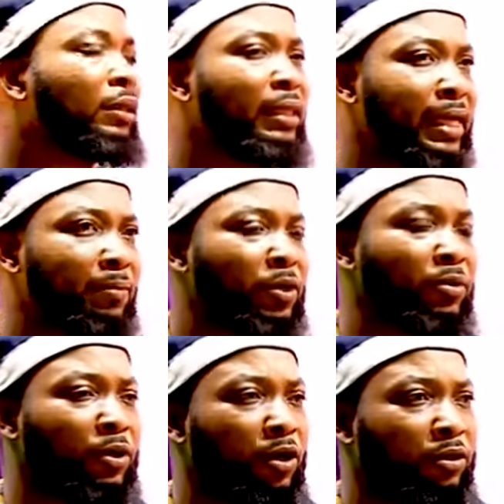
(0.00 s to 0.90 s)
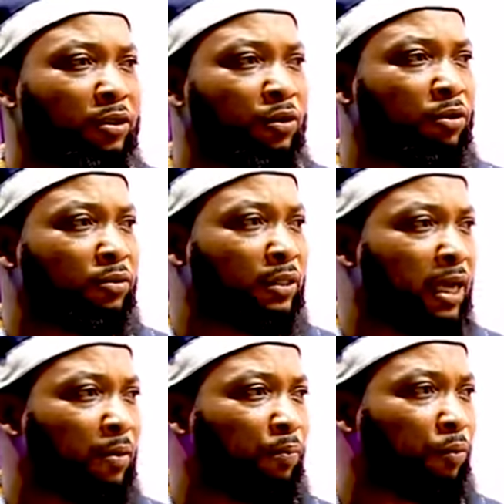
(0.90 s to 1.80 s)
Yeah, because
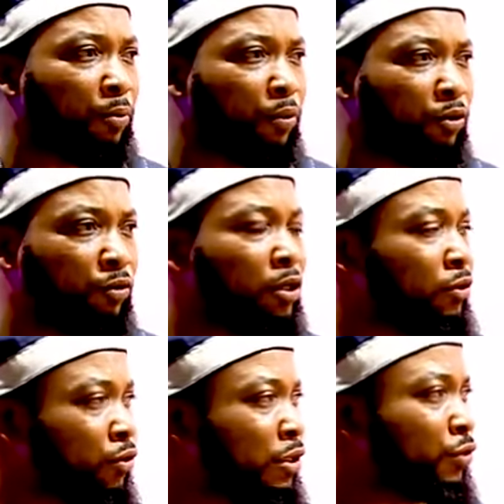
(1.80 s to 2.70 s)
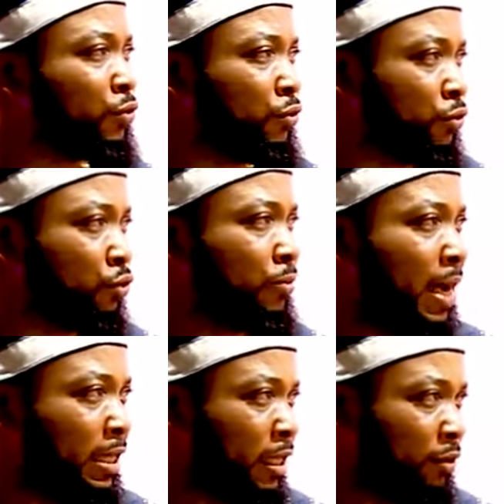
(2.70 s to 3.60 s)
popo no nensuni sun
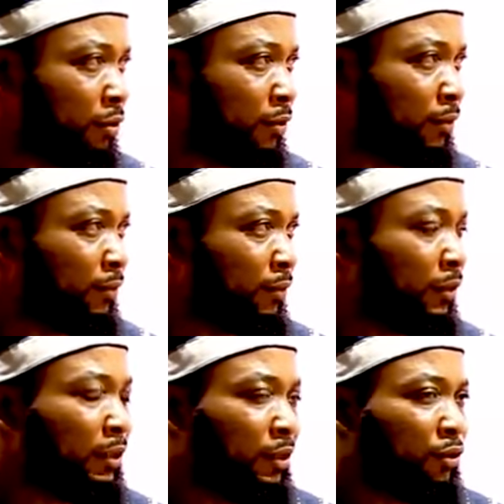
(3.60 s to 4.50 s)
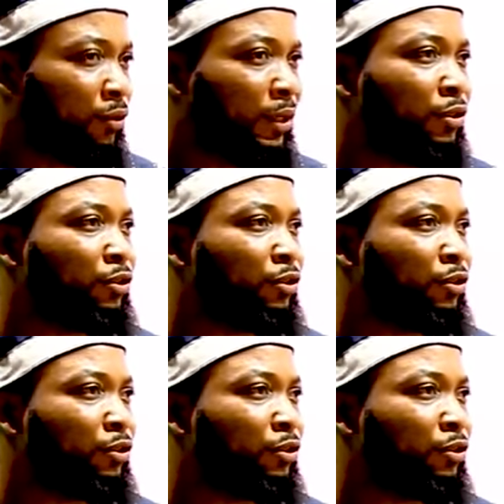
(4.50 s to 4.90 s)
sumadi no. So when you